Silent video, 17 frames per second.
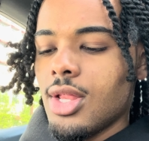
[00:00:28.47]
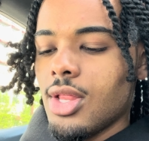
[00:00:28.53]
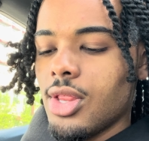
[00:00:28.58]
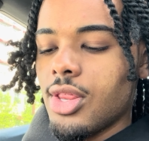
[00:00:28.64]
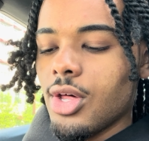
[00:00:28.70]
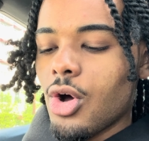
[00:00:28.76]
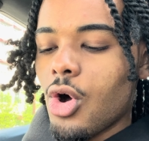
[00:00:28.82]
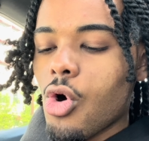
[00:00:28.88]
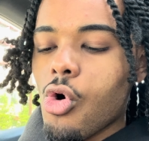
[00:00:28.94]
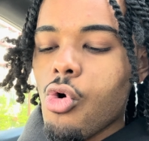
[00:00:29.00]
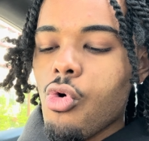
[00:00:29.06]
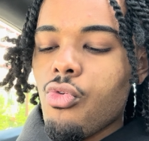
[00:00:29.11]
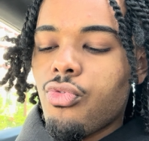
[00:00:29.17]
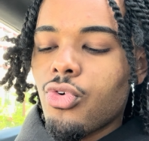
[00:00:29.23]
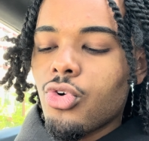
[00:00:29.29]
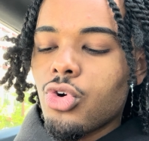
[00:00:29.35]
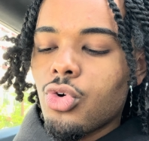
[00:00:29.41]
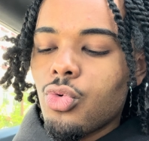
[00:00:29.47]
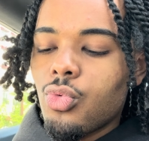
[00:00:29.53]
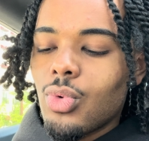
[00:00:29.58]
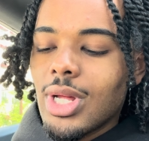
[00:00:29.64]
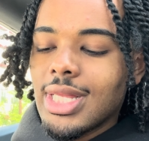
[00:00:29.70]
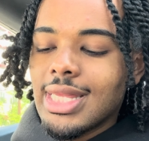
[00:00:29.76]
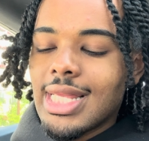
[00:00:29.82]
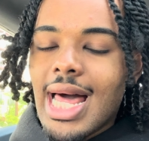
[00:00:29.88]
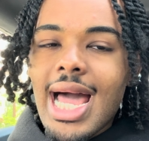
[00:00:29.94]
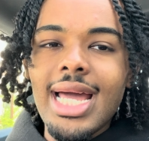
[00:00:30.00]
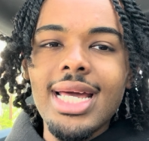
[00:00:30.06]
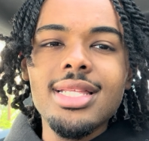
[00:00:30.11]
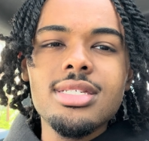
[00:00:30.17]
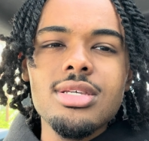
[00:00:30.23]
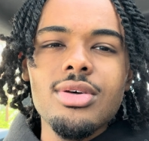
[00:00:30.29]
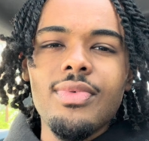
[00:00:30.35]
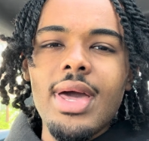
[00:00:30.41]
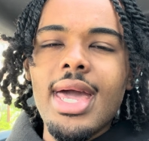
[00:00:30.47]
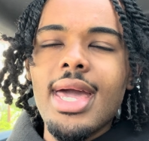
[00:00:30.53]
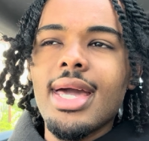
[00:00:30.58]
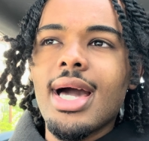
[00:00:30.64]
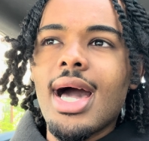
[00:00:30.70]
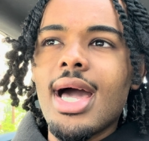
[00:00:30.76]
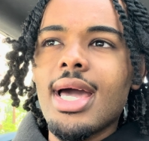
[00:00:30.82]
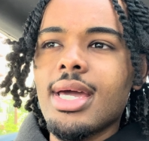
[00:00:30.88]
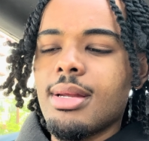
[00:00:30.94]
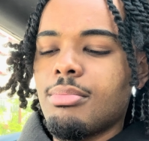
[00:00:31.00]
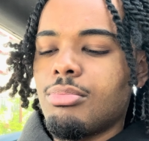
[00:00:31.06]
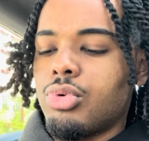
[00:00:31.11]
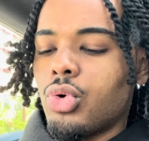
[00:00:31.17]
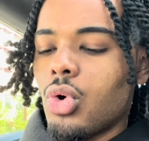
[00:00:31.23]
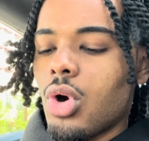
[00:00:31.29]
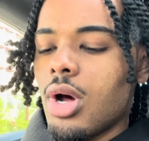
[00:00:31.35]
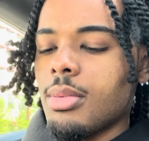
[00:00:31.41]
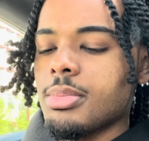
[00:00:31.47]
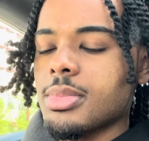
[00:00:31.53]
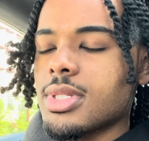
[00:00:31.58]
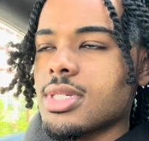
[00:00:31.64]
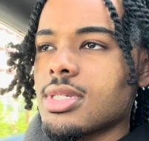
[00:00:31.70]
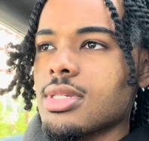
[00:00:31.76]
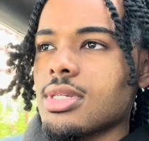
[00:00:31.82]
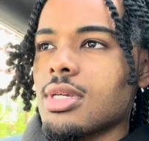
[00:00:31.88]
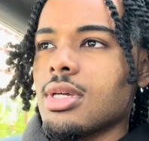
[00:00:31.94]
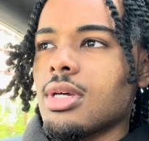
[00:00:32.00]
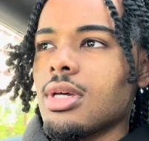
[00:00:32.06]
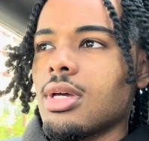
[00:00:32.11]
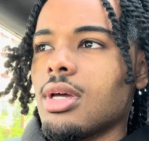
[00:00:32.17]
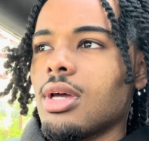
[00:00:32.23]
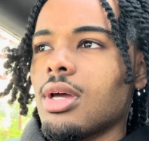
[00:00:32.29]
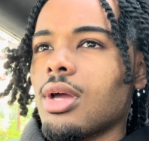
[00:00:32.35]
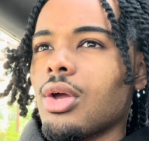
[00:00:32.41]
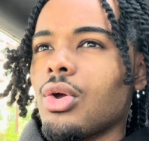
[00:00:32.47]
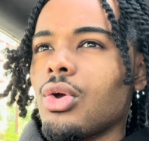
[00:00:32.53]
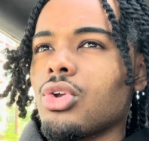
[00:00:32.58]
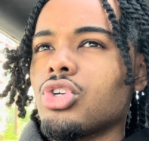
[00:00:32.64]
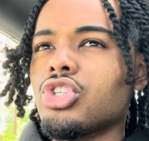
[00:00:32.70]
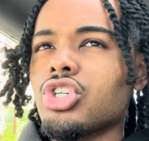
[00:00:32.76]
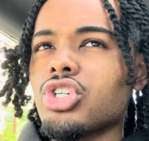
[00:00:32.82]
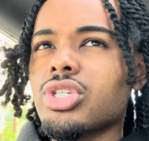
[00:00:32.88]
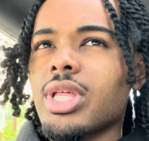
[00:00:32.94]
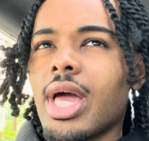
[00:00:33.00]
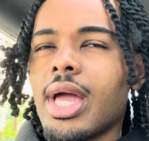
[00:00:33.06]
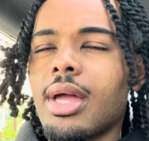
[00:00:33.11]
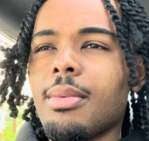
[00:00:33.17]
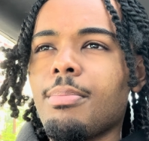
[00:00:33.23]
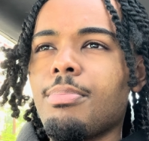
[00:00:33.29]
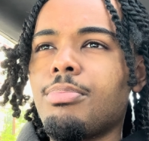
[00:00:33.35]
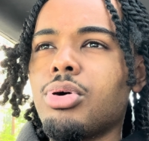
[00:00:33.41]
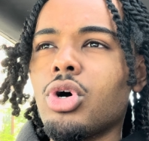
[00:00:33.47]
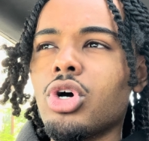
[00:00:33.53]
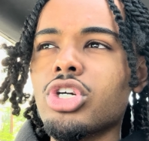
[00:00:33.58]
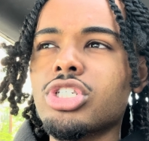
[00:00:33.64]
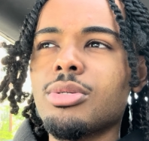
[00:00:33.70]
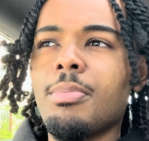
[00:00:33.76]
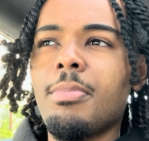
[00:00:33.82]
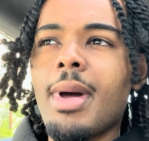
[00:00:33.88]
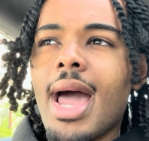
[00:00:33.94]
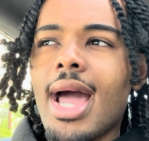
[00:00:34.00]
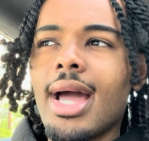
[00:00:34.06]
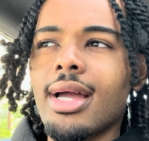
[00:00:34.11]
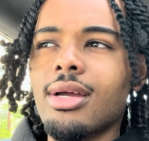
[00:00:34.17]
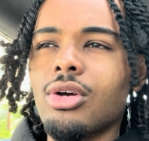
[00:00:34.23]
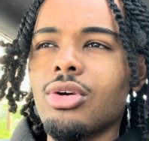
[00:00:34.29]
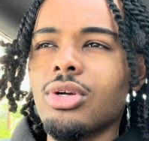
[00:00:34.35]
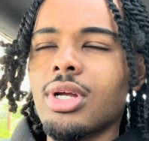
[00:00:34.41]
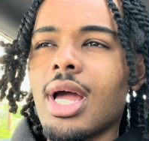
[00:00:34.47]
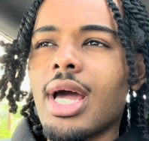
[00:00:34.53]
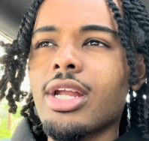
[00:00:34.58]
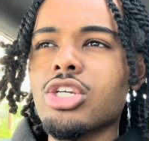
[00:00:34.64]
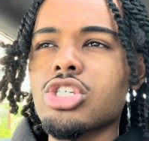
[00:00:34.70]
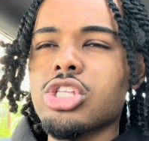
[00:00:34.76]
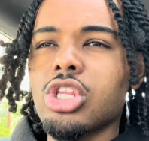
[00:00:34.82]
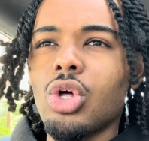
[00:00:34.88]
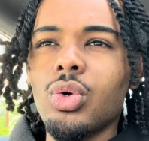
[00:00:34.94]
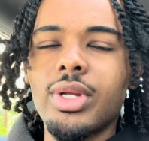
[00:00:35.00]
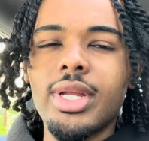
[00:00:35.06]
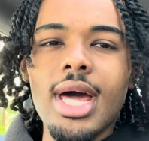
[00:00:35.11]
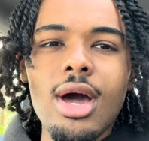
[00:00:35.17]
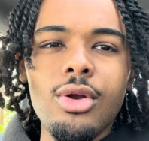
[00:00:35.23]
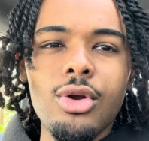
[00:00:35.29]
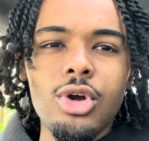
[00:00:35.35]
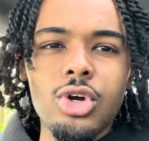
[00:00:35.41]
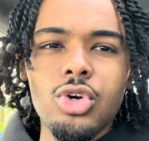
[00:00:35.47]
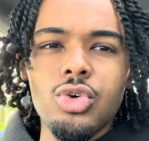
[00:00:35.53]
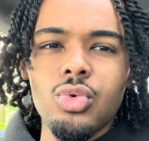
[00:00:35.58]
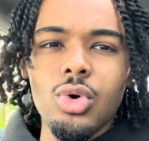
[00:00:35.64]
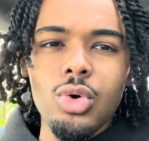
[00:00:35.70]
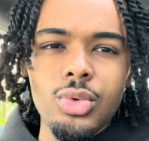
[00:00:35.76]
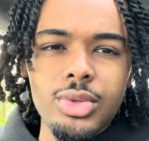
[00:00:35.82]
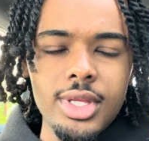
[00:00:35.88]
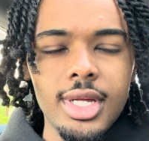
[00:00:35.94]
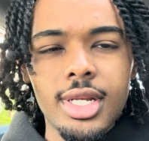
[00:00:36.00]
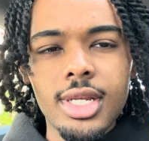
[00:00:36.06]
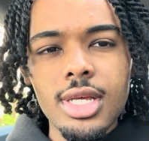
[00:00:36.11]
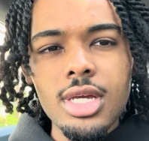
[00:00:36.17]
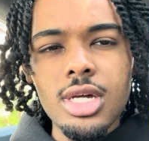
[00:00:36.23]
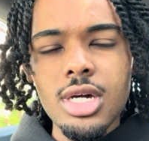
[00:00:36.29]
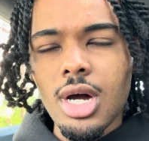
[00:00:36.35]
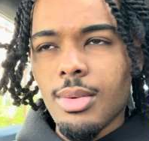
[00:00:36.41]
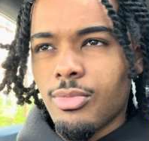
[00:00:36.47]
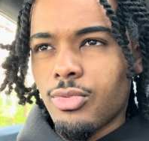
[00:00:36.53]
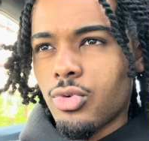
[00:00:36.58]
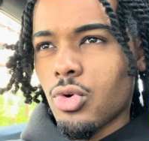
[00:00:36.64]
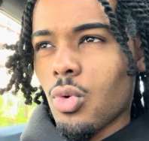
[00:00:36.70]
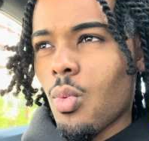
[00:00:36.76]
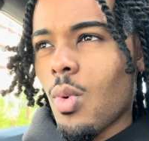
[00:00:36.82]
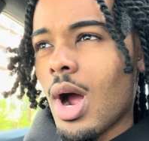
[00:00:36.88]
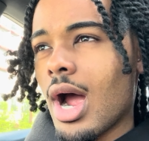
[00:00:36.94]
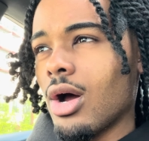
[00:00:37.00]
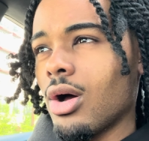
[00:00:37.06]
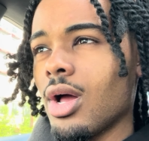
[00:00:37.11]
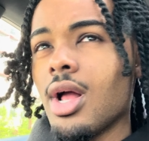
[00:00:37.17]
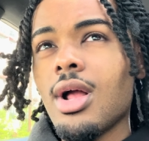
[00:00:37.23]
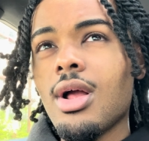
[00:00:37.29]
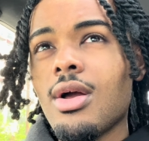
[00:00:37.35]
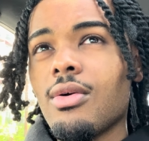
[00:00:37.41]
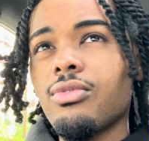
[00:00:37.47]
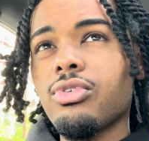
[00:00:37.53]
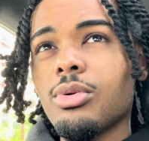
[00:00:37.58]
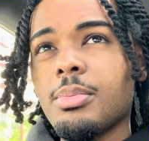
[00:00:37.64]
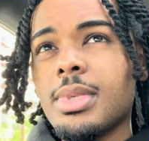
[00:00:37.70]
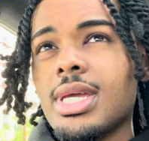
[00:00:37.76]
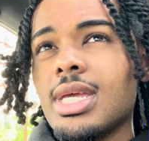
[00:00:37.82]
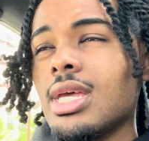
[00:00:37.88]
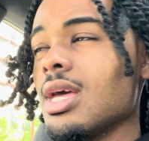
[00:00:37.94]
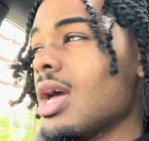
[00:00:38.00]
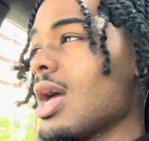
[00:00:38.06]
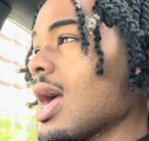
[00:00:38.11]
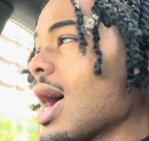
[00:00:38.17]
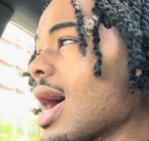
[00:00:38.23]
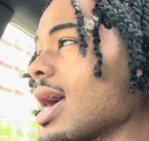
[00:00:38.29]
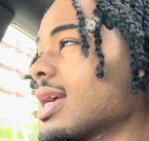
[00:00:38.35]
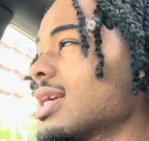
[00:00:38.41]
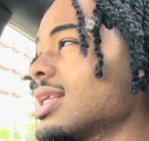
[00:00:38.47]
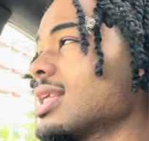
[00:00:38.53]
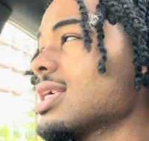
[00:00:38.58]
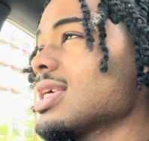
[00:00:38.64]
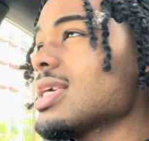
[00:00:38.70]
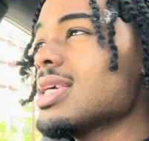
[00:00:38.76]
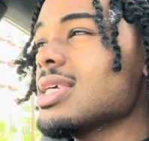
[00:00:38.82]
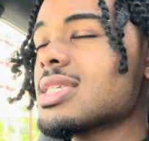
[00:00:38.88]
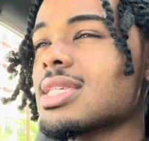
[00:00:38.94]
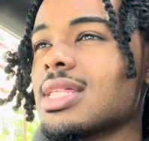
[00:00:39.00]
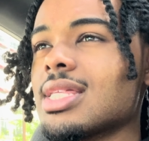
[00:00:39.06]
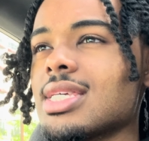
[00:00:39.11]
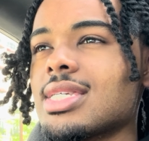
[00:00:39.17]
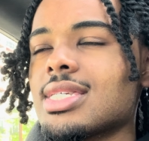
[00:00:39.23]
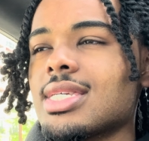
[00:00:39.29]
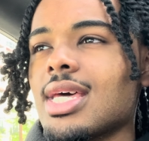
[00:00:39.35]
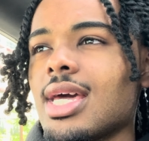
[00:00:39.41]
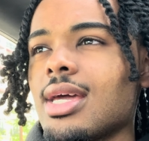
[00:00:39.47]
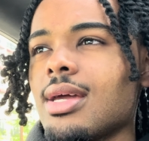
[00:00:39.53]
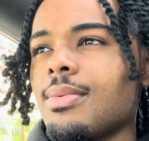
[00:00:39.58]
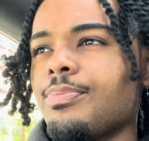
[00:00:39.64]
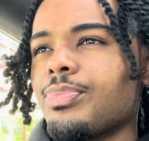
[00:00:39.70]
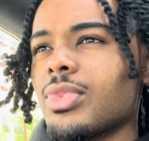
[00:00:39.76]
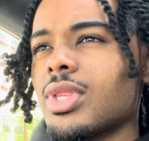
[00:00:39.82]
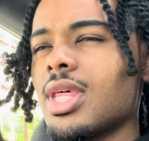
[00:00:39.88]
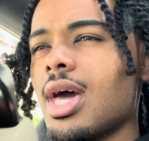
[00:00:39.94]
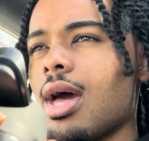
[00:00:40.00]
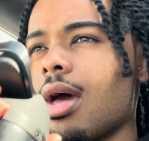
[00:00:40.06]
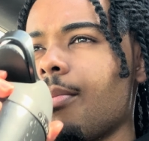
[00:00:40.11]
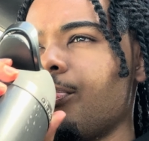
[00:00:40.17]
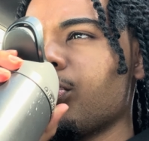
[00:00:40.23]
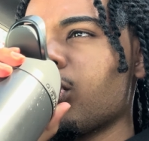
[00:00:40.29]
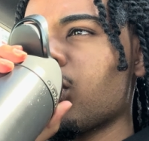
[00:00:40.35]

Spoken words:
the over reliance of AI and prompts just like pushed back or kind of slowed down our growth in ecom for a while. For me, I can easily say that